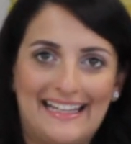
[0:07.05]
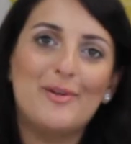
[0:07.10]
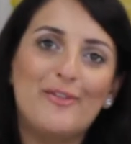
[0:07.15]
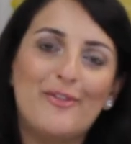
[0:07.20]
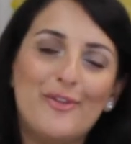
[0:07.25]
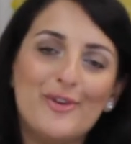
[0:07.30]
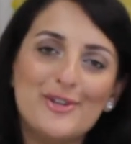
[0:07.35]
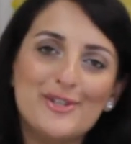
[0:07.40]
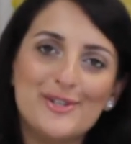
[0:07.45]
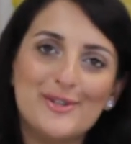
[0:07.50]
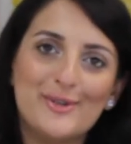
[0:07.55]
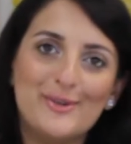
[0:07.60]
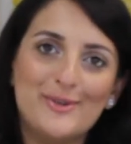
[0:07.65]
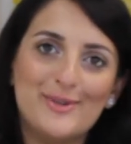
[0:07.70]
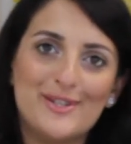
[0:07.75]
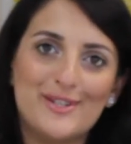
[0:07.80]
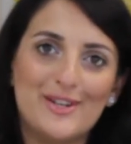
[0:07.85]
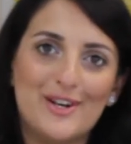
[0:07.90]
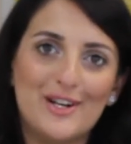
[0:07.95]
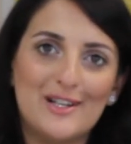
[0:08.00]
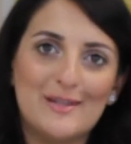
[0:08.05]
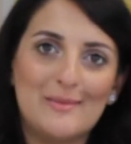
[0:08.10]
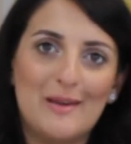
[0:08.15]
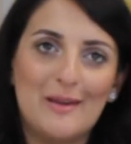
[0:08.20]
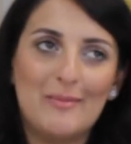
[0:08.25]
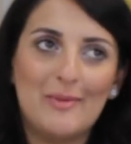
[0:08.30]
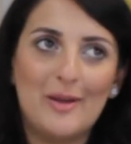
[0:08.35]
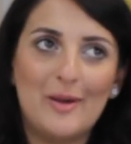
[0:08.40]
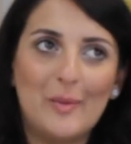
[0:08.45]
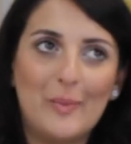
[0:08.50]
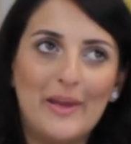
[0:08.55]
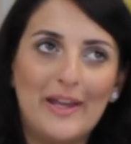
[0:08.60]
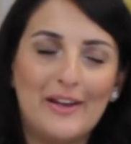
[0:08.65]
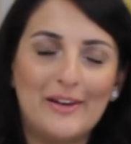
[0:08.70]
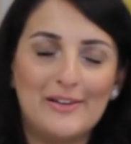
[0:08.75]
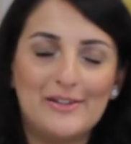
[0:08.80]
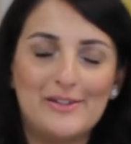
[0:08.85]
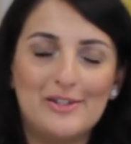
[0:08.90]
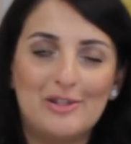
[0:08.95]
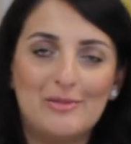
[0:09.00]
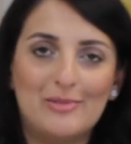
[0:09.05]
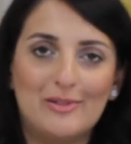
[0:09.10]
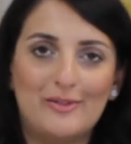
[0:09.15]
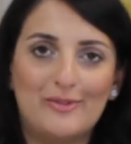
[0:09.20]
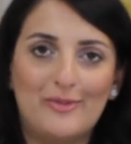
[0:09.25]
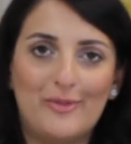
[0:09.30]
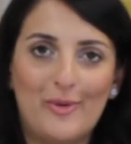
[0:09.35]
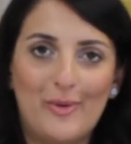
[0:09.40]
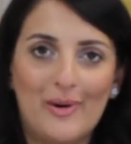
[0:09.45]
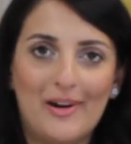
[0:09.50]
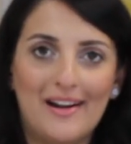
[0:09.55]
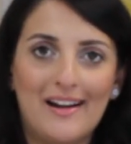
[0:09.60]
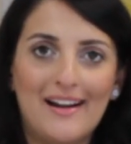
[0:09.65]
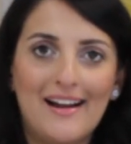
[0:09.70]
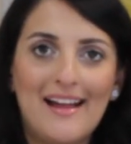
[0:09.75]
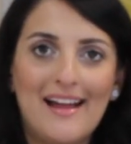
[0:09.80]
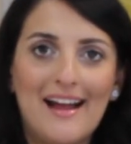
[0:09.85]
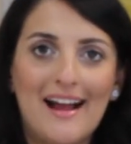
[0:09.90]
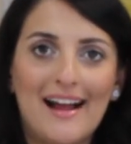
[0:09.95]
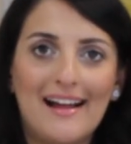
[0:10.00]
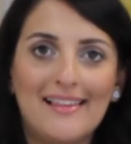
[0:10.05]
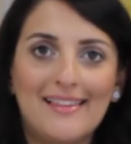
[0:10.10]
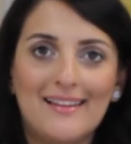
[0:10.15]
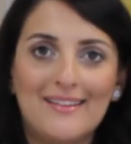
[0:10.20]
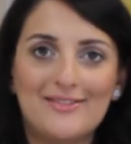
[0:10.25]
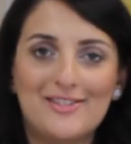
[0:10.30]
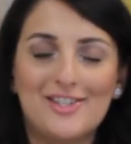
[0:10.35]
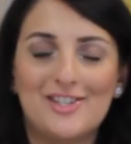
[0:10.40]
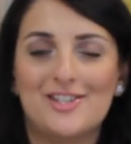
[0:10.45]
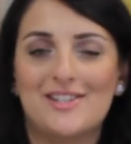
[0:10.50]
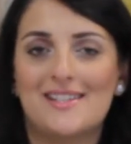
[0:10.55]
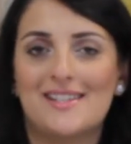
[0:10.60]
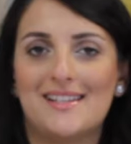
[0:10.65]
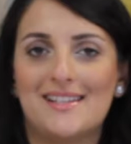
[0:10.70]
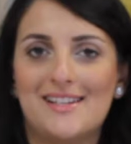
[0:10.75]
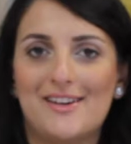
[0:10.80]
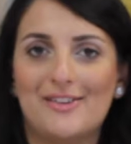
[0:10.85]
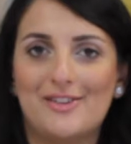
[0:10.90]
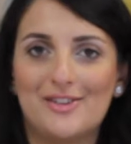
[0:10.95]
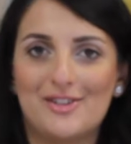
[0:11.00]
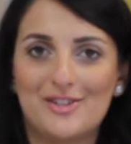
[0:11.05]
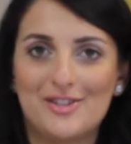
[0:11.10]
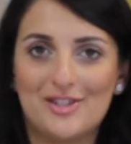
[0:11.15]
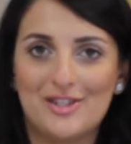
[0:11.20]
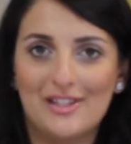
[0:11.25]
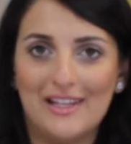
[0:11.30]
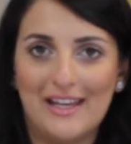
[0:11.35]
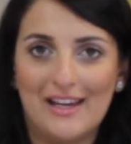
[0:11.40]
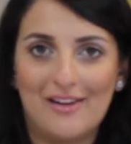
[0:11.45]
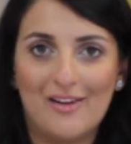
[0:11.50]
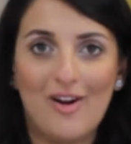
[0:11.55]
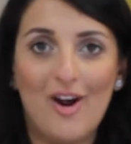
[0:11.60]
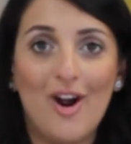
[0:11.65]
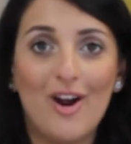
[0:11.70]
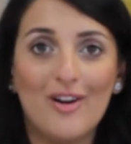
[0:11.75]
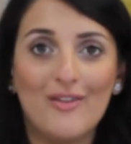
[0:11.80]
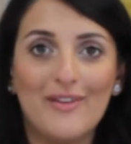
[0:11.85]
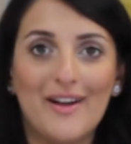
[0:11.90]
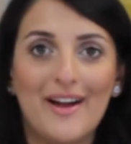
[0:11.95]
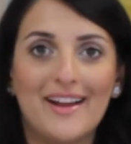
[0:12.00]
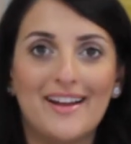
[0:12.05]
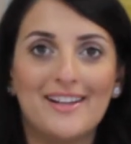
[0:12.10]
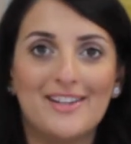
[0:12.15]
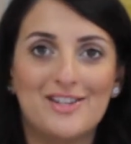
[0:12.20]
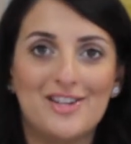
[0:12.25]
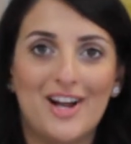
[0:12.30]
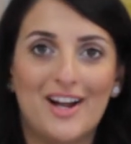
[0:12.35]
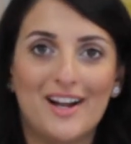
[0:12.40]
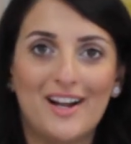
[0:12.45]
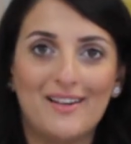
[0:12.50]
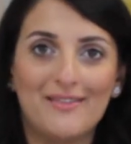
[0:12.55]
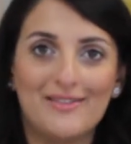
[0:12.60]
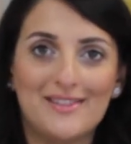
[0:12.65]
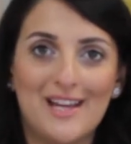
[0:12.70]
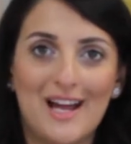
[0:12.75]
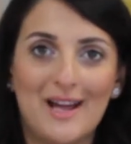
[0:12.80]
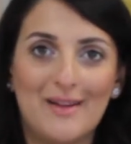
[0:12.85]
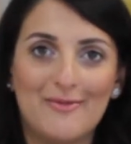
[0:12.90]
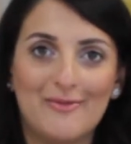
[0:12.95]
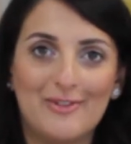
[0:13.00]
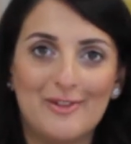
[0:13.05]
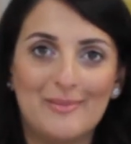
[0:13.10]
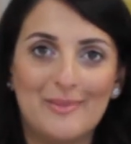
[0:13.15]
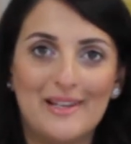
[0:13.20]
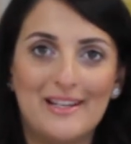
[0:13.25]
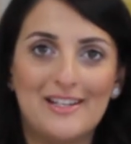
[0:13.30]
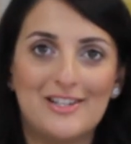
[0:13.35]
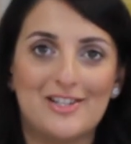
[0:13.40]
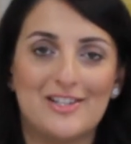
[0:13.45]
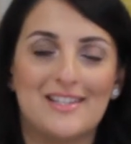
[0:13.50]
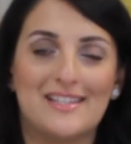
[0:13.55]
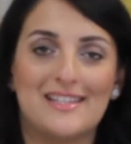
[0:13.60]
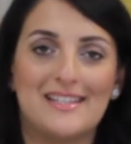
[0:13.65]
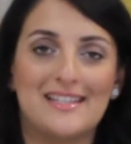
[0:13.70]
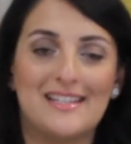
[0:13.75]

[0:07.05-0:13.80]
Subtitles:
Before school starts, maybe a week or two before, I love to just sit down, carve out a chunk of time for me to just